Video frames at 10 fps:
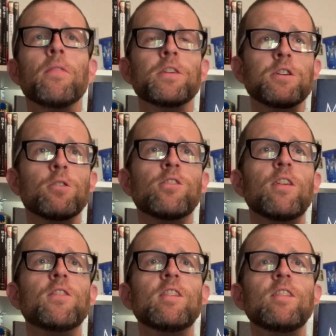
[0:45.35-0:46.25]
the year
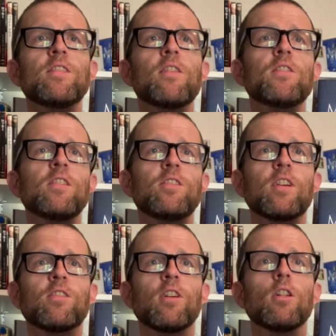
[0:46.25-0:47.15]

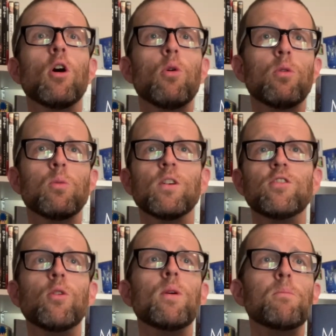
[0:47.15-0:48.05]
1776 alone was
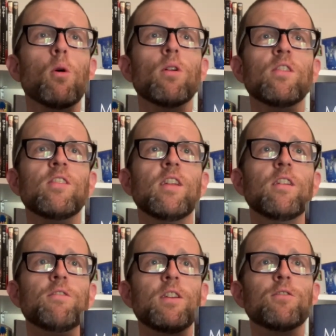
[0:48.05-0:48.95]
so important and
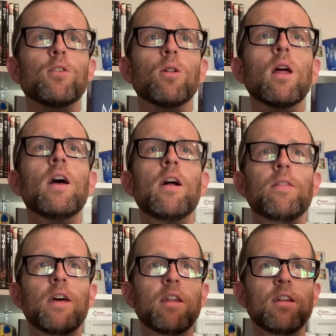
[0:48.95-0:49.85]
eventful
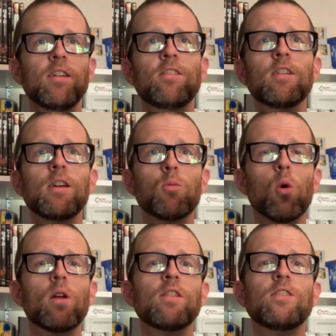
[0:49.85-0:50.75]
that it easily
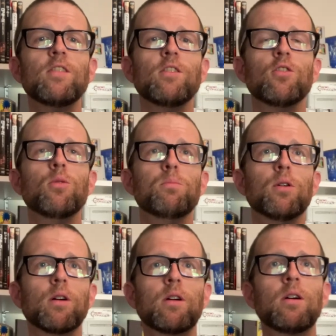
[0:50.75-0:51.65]
warrants its own
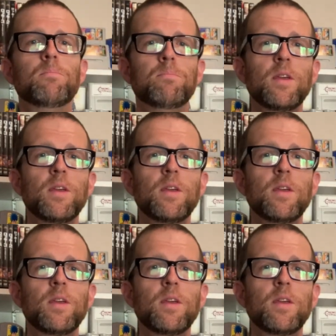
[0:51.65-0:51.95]
book.